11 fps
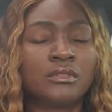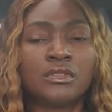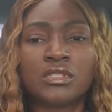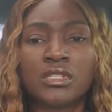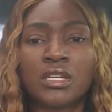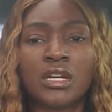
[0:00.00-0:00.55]

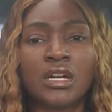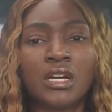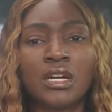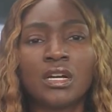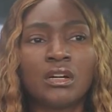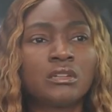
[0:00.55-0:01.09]

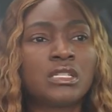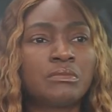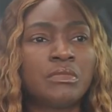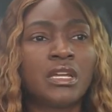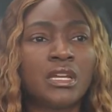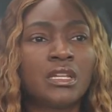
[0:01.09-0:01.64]
Child, this
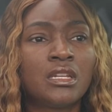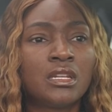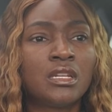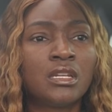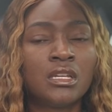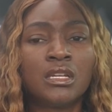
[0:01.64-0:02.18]
man,
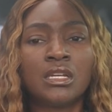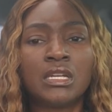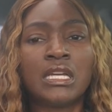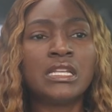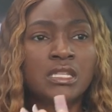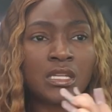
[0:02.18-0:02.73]

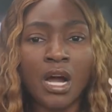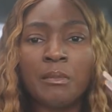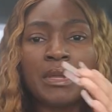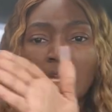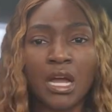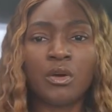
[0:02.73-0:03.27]
He's
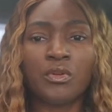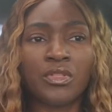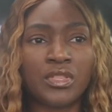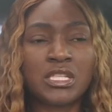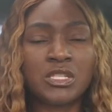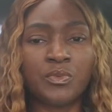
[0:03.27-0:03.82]
coming out
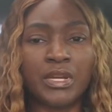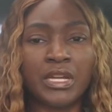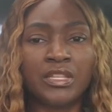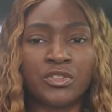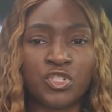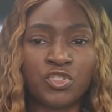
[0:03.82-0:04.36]
this
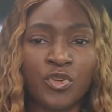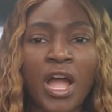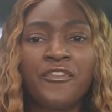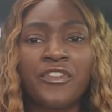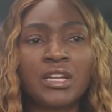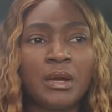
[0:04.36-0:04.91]
way. There's
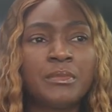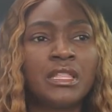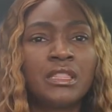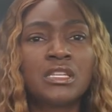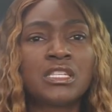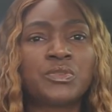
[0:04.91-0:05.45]
traffic
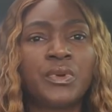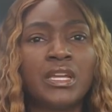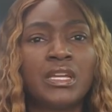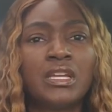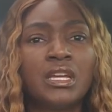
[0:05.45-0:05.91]
coming this way.